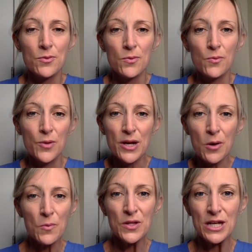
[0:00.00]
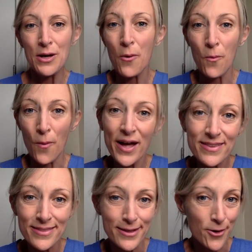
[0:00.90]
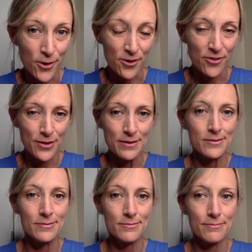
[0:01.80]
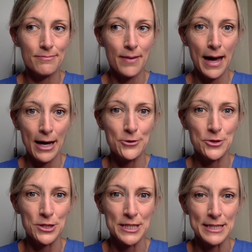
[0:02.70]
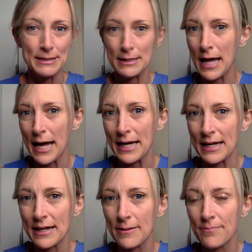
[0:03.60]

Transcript: We don't really know what the earth is actually like.